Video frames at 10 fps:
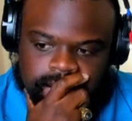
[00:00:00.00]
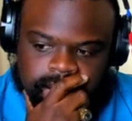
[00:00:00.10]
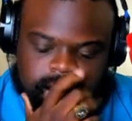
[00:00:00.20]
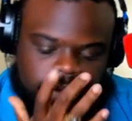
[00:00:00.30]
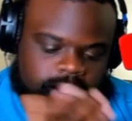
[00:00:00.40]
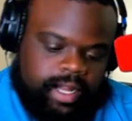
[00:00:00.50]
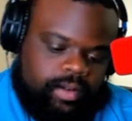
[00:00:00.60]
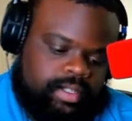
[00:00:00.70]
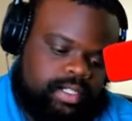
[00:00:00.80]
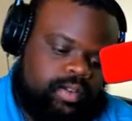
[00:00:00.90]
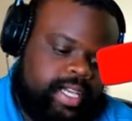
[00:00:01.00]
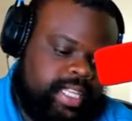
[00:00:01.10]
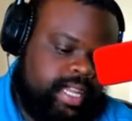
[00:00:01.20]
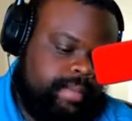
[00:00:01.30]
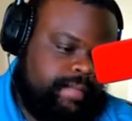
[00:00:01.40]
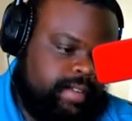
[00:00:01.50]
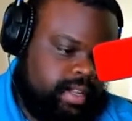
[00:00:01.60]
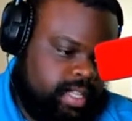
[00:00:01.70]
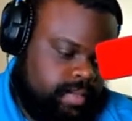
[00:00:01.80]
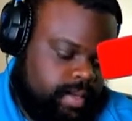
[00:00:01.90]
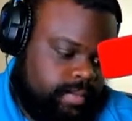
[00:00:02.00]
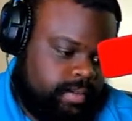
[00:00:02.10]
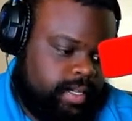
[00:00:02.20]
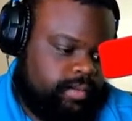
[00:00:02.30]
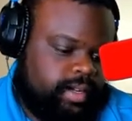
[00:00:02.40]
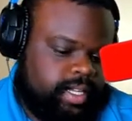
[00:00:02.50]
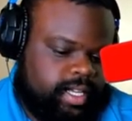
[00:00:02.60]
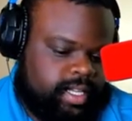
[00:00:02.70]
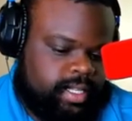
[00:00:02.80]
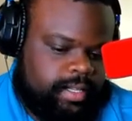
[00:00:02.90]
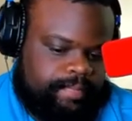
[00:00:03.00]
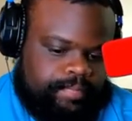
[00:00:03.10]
you know, I know it's so easy to make fun of these people. It really is.